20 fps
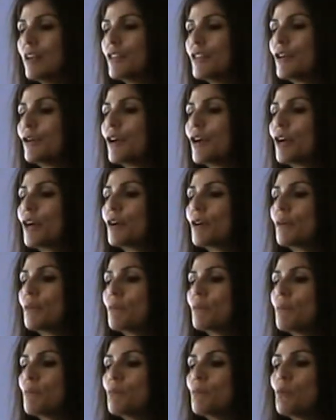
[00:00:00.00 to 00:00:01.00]
There are
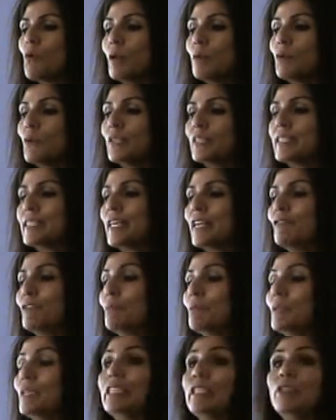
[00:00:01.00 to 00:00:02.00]

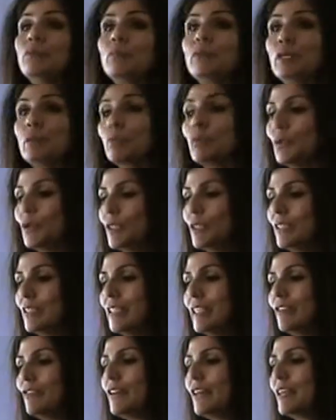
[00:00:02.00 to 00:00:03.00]
1.7 million people
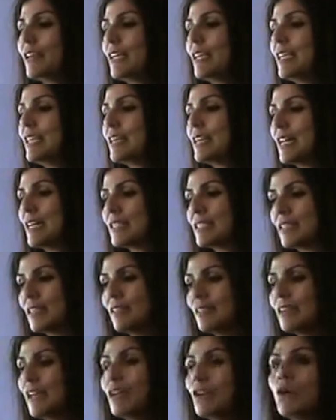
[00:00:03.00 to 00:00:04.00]
living in
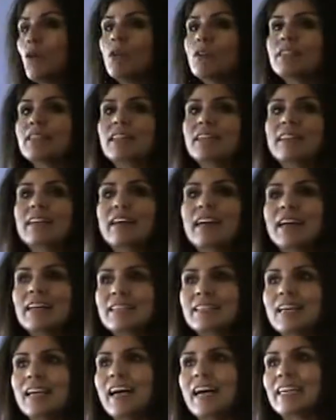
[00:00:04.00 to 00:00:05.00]
Gaza and holding the
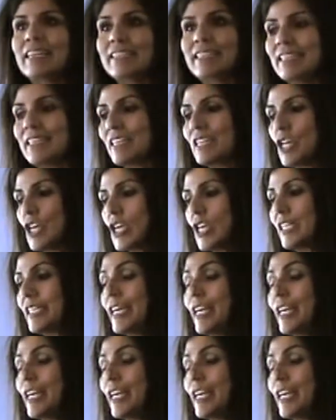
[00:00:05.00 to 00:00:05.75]
Gaza ID card.